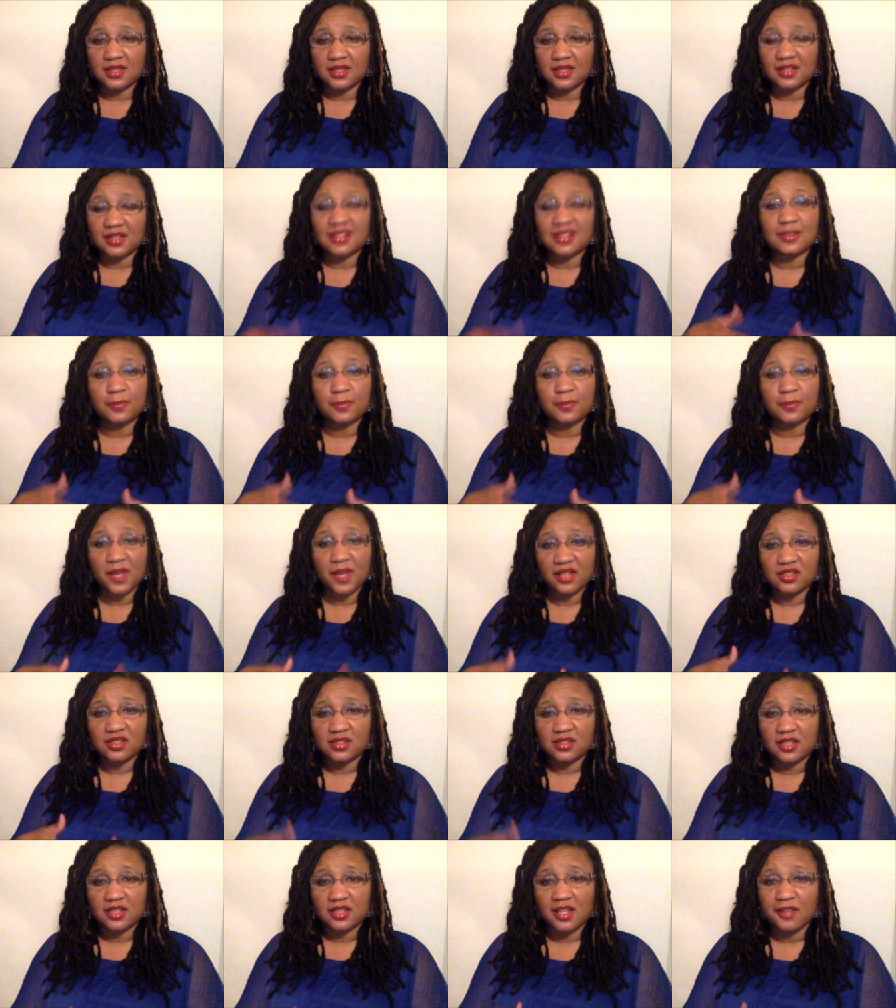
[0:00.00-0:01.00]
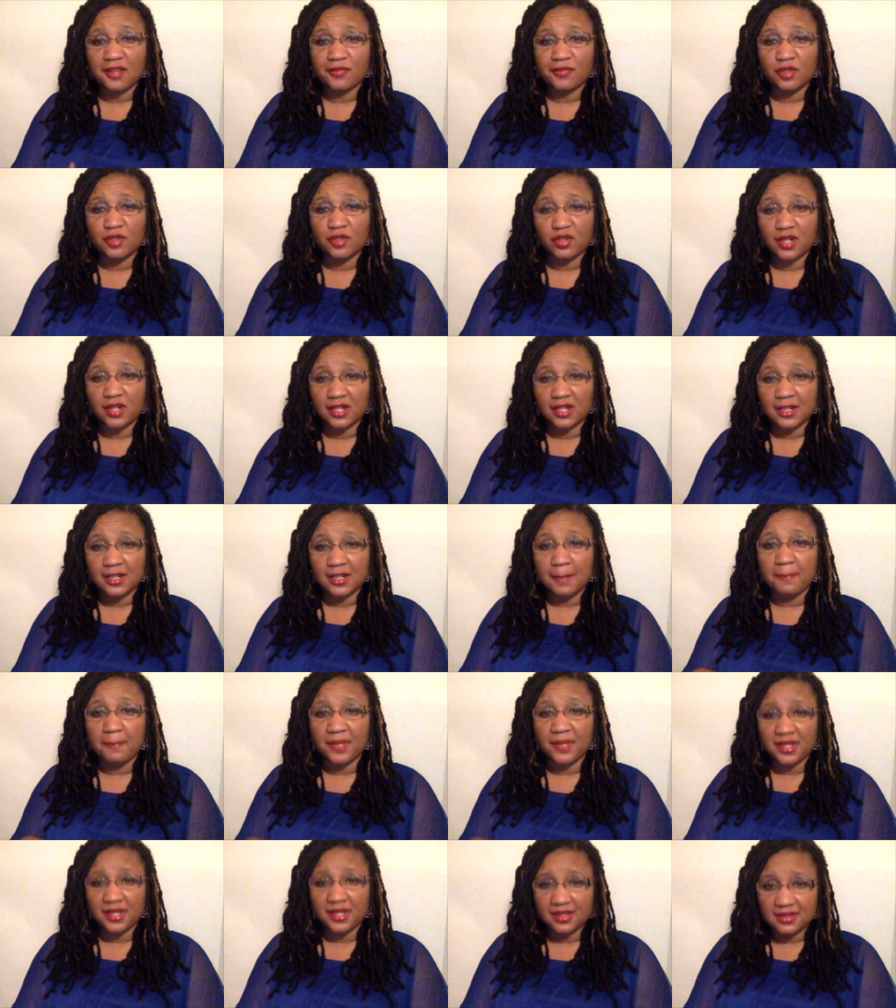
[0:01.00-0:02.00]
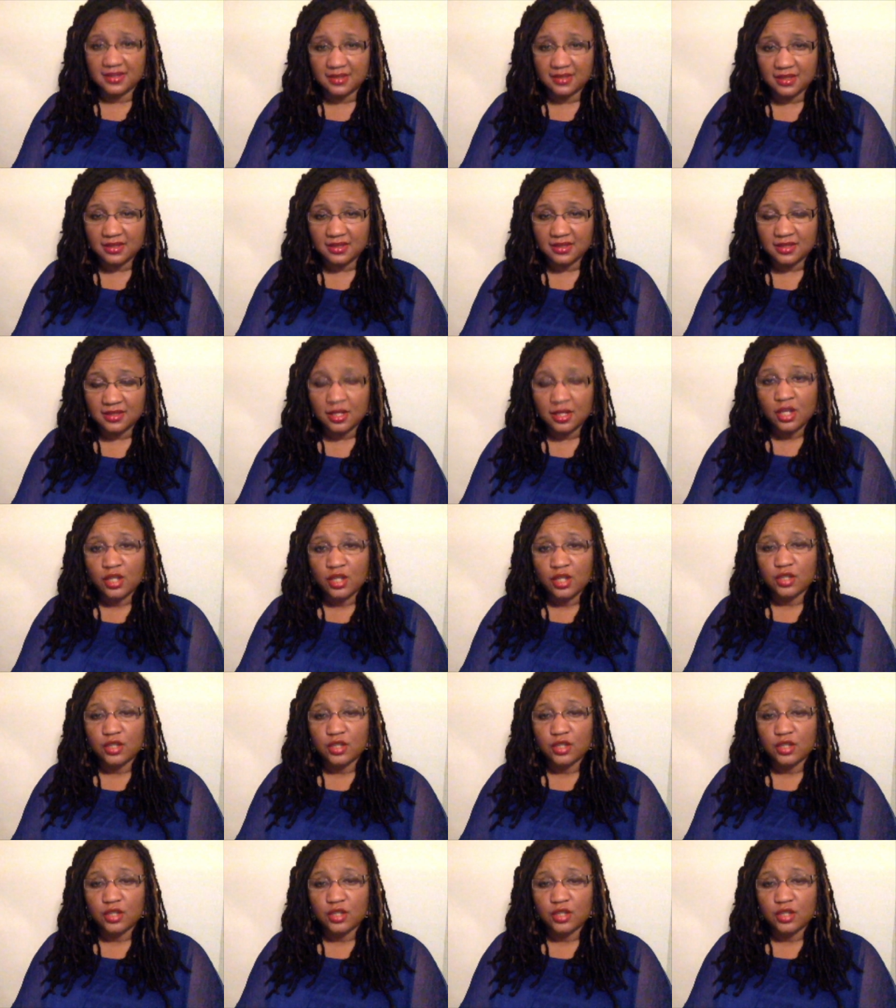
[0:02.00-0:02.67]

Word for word: especially if you're in a business.